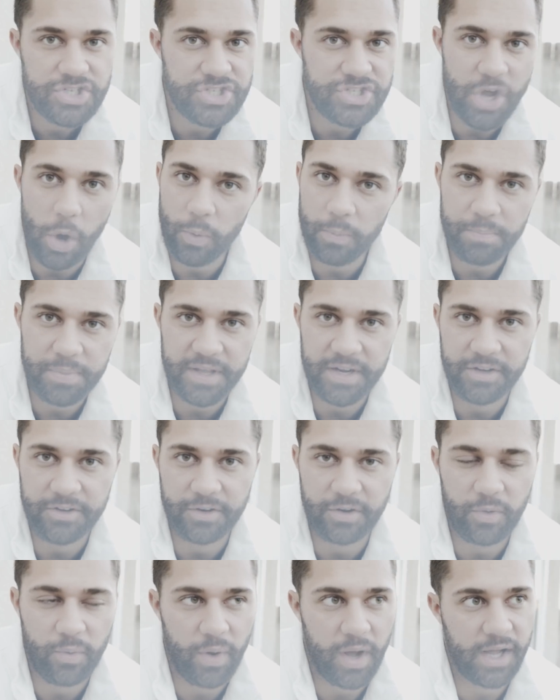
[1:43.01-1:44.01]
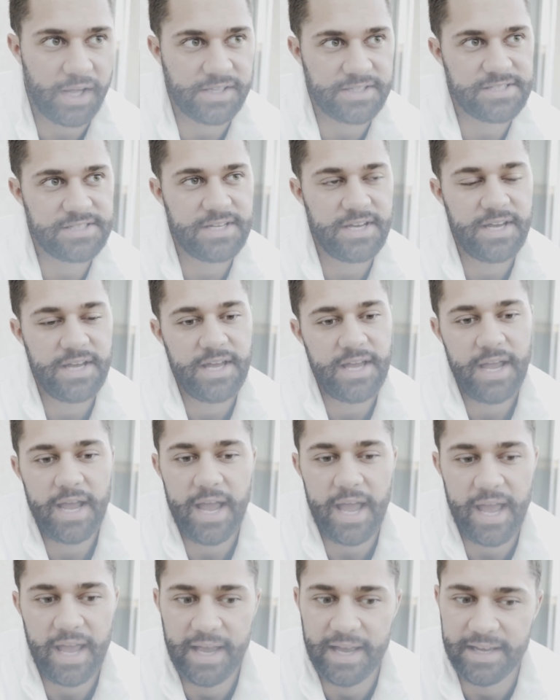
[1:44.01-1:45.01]
Don't pin in your quads.
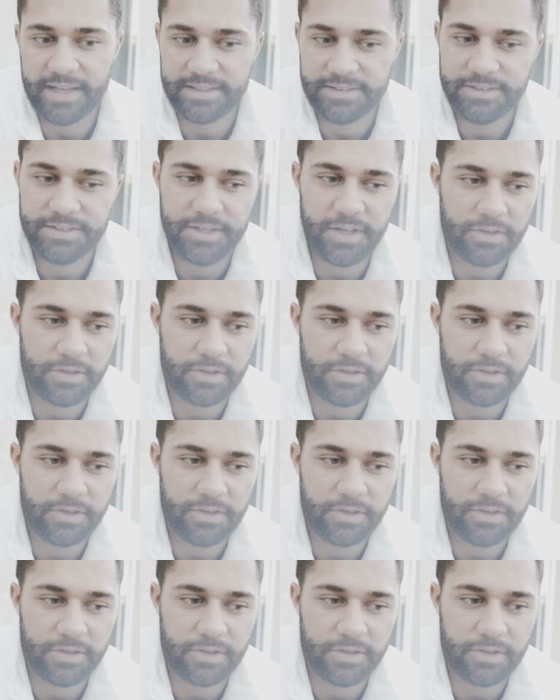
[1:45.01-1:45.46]
And